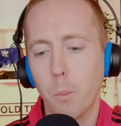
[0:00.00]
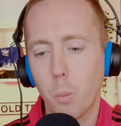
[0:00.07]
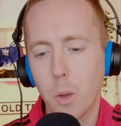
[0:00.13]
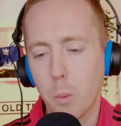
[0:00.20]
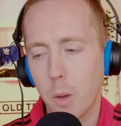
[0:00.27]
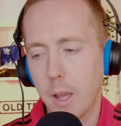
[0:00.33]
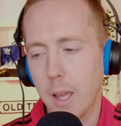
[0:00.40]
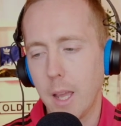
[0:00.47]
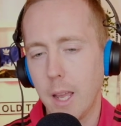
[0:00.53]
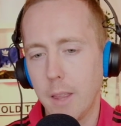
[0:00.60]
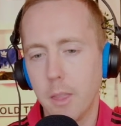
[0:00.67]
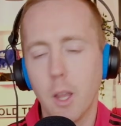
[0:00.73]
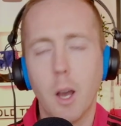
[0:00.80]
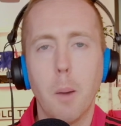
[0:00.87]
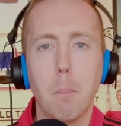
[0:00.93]
we were
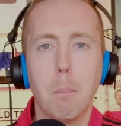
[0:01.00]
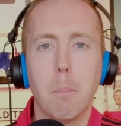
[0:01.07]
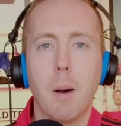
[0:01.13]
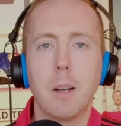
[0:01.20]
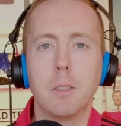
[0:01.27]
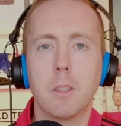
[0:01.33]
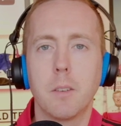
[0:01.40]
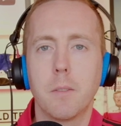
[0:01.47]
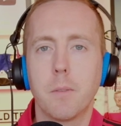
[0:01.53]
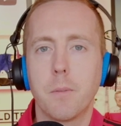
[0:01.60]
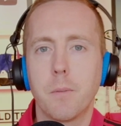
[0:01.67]
in the mud.